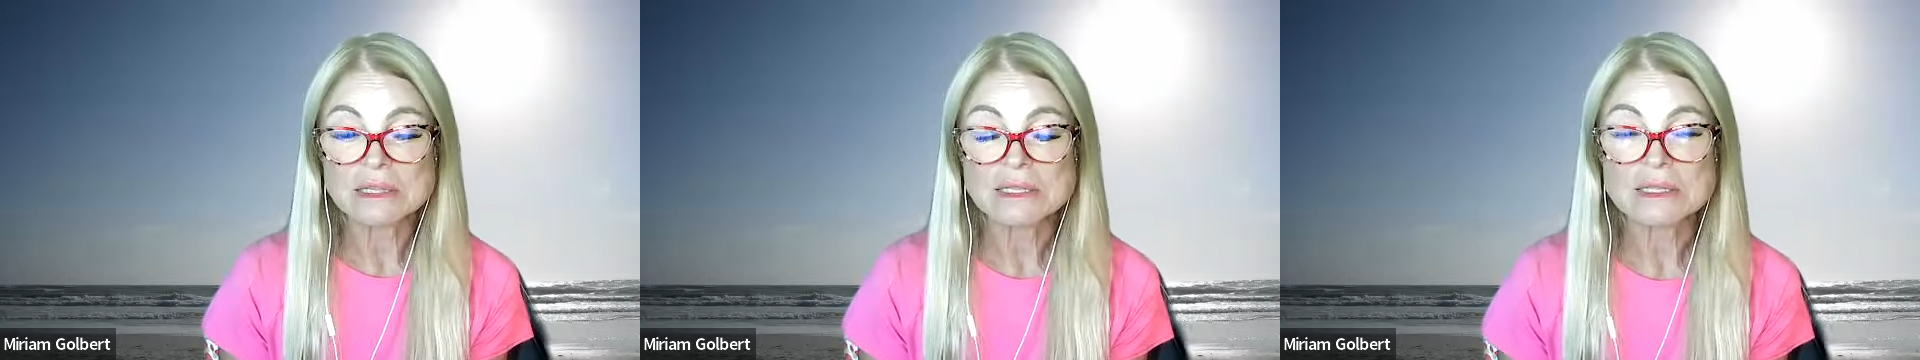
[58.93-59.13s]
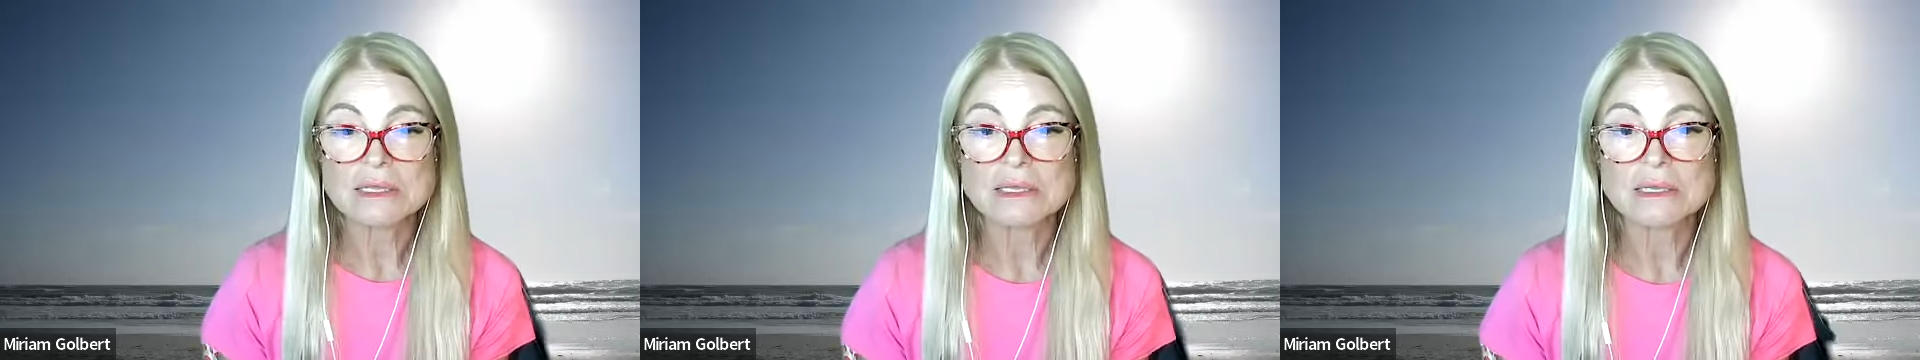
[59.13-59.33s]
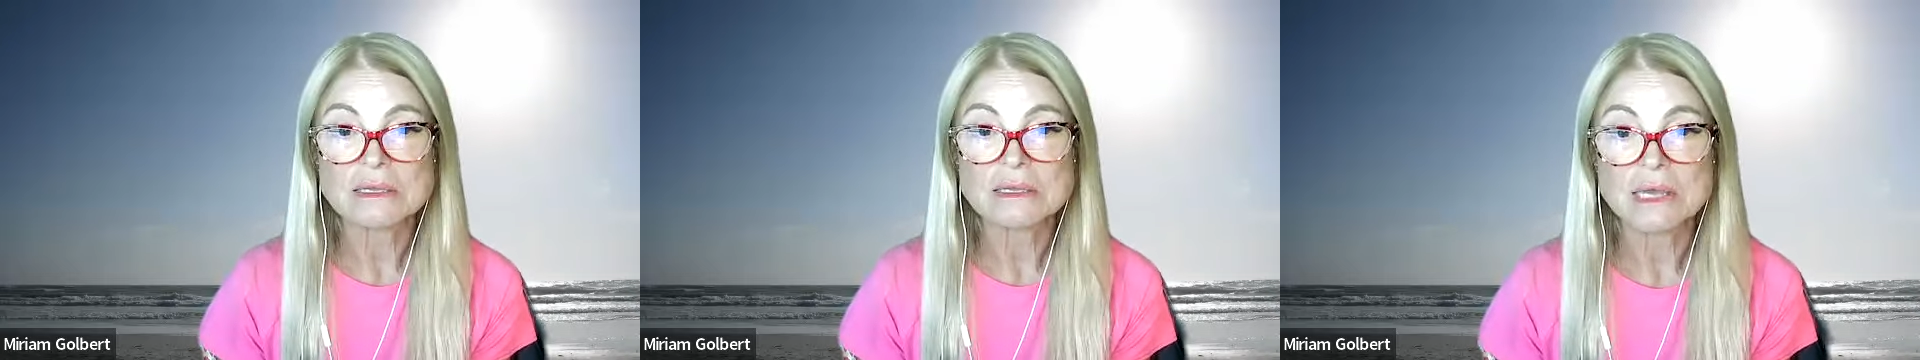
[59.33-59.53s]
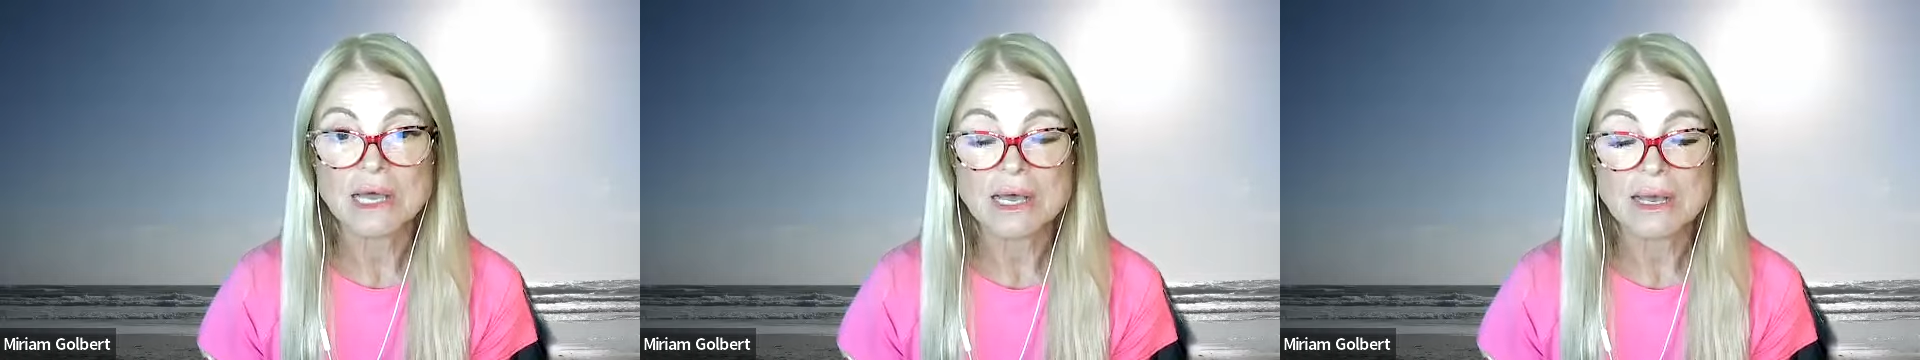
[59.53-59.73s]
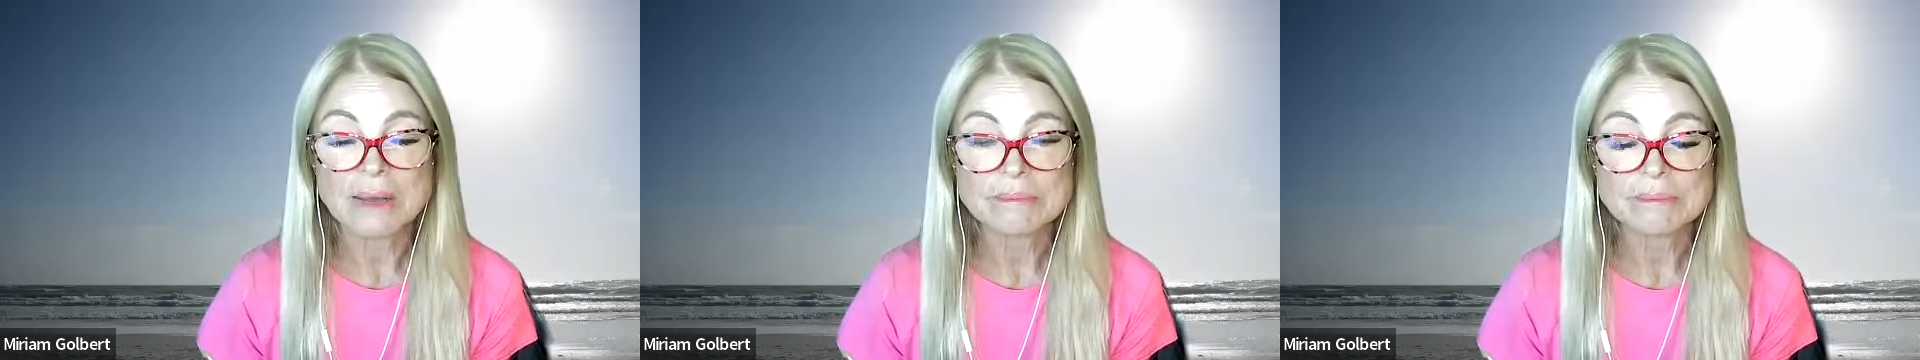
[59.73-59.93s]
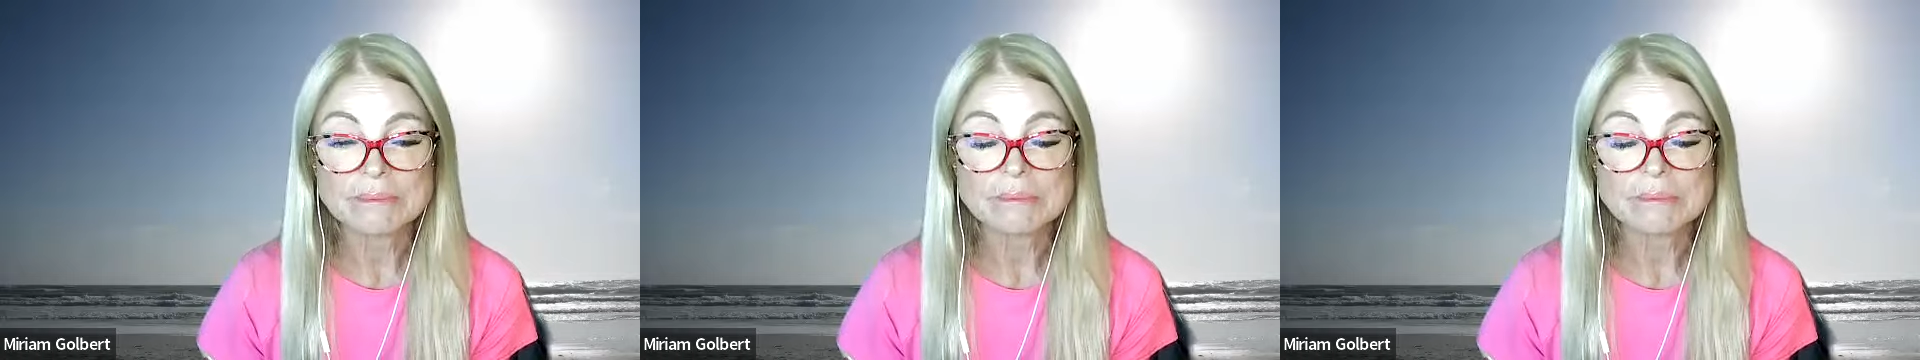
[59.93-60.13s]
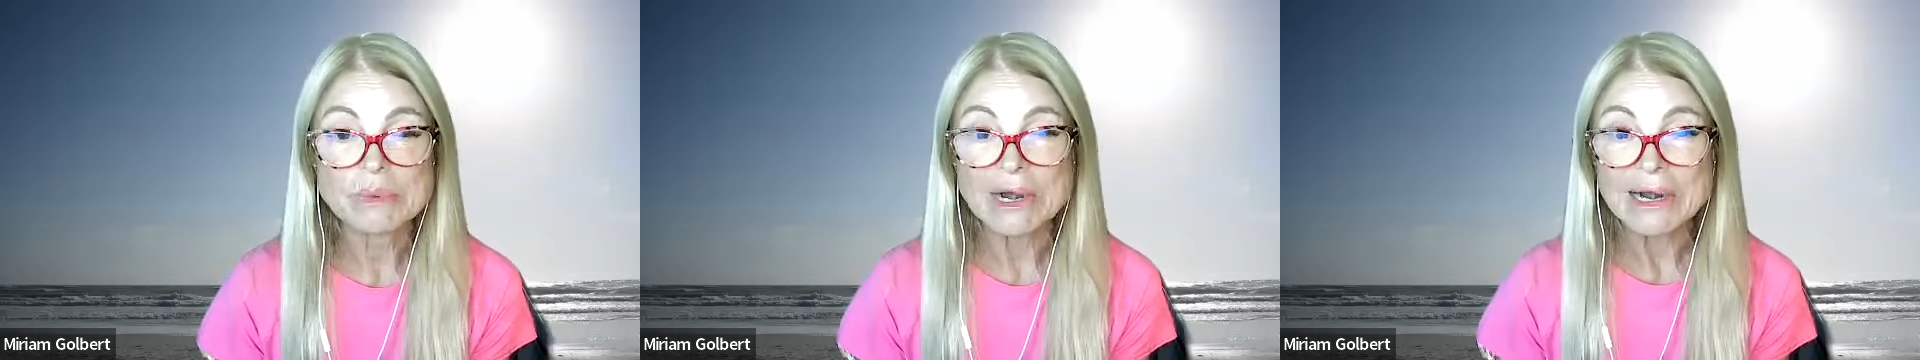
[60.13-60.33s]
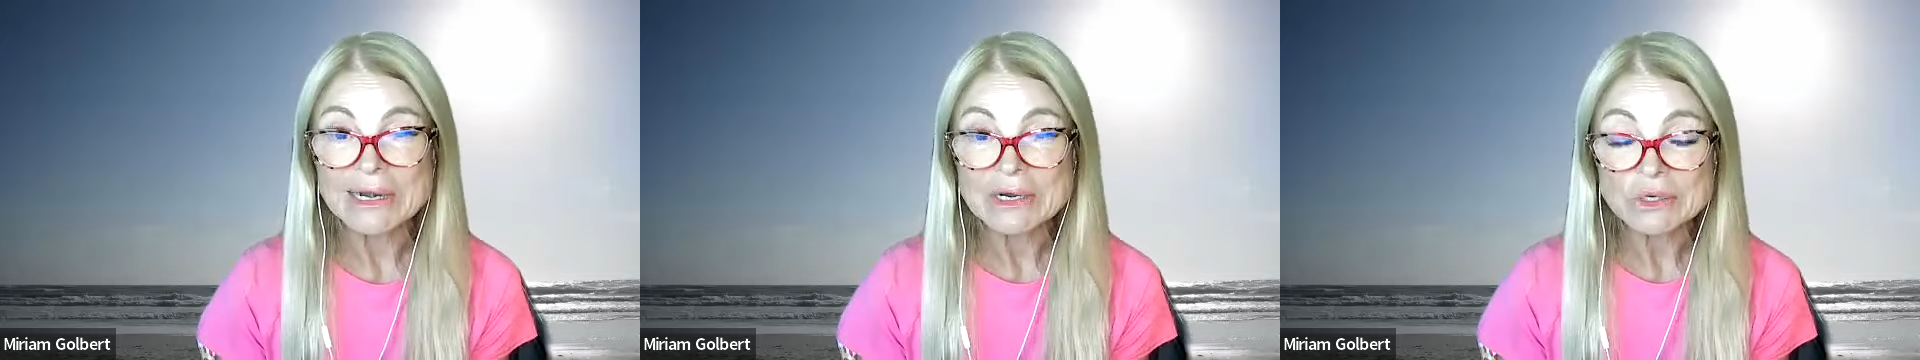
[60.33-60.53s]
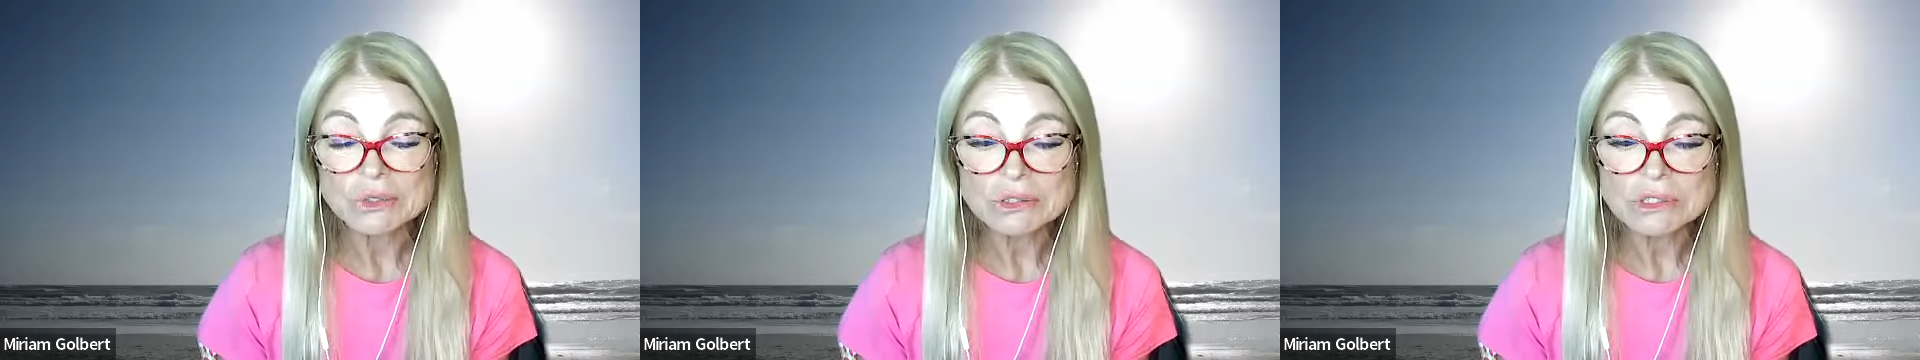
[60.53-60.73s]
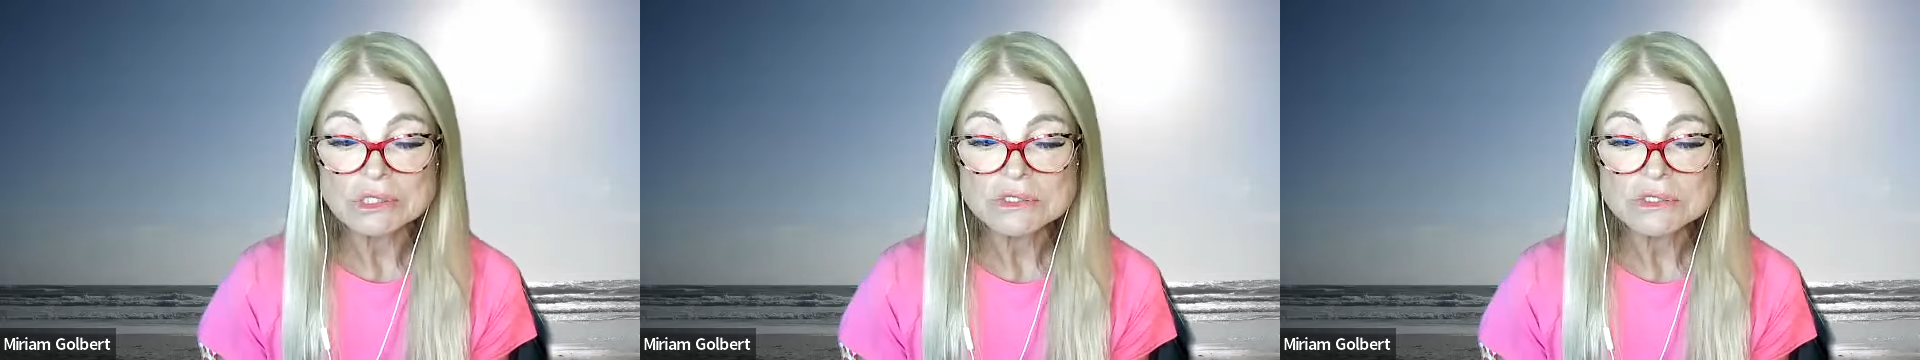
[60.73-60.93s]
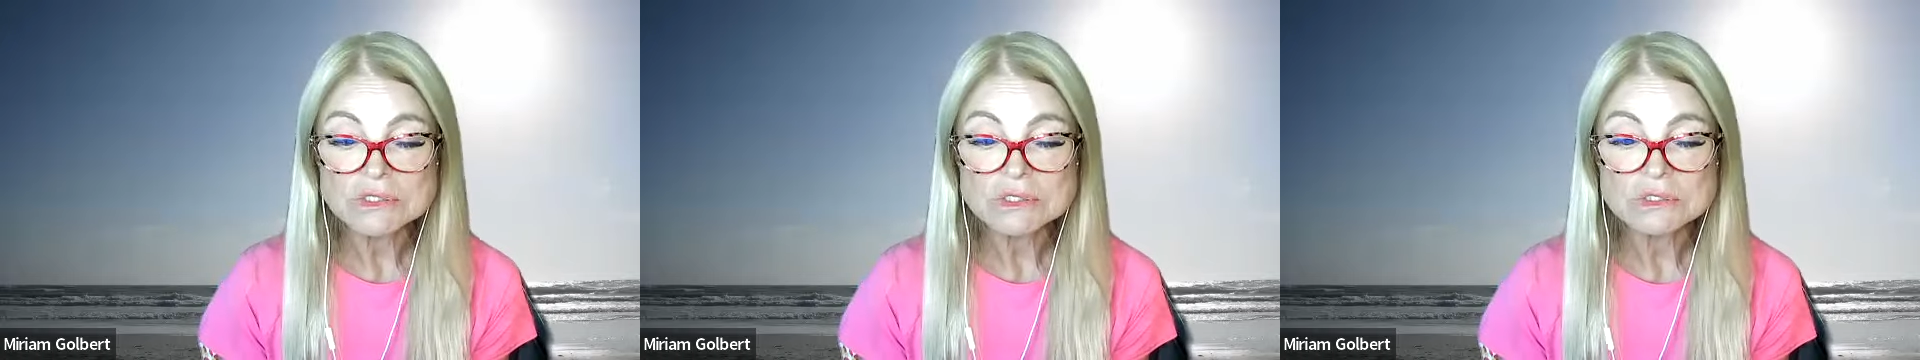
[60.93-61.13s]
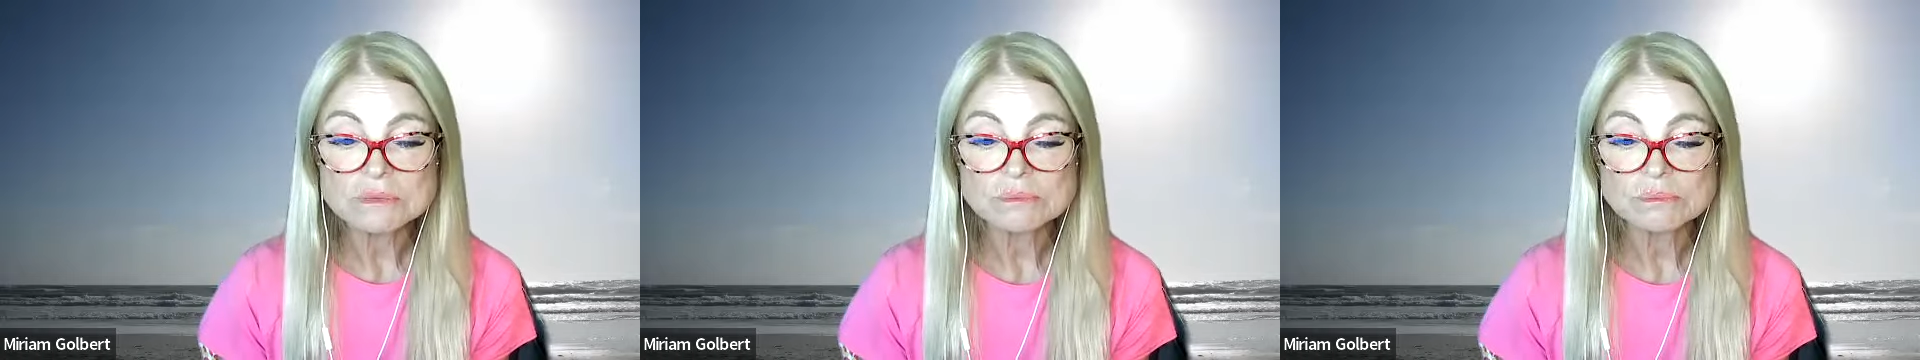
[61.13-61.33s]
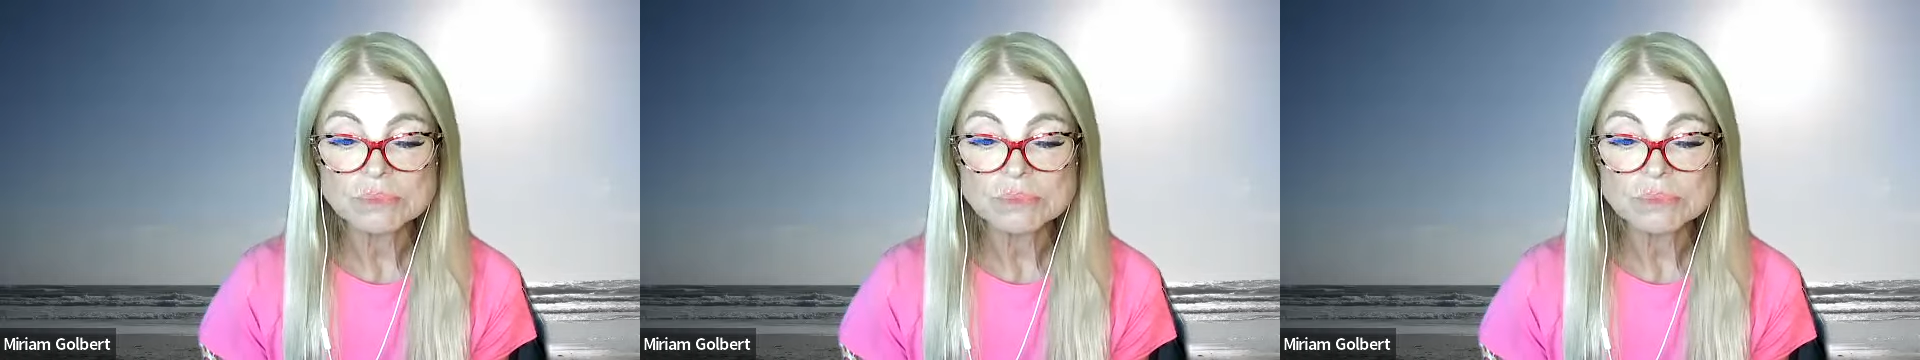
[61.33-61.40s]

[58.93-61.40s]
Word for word: the um, barnacles,